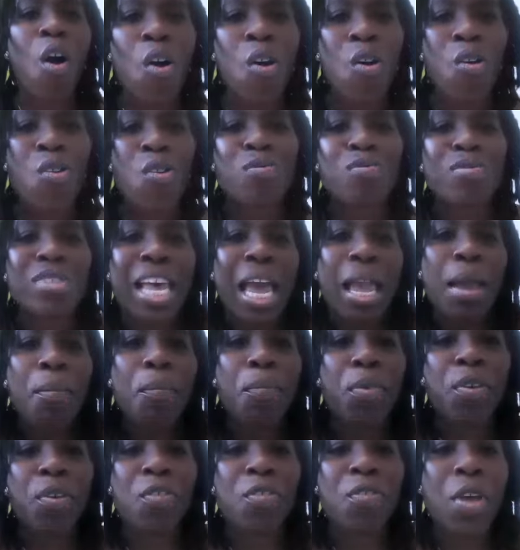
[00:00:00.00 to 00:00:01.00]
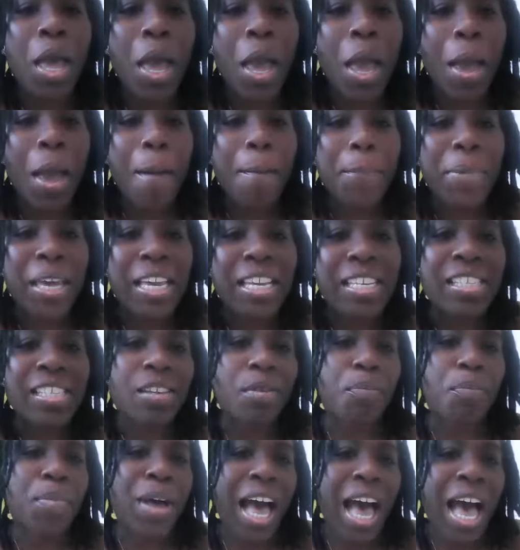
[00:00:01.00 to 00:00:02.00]
home type of piece
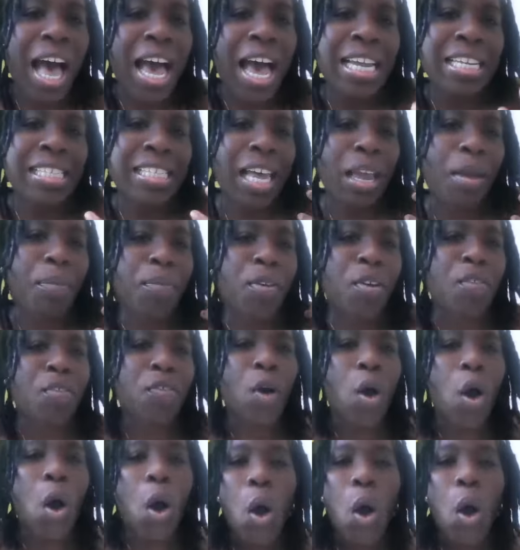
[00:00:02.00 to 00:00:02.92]
of pie type of